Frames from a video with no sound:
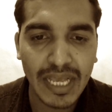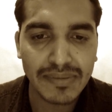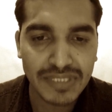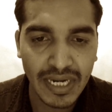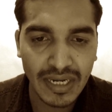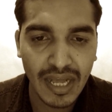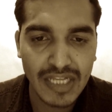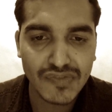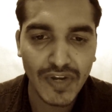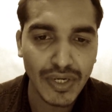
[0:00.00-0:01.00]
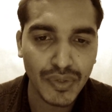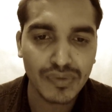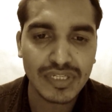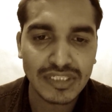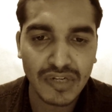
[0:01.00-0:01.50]
abstract class, when to
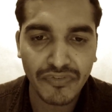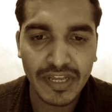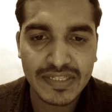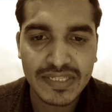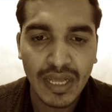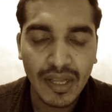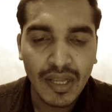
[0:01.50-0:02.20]
use interface.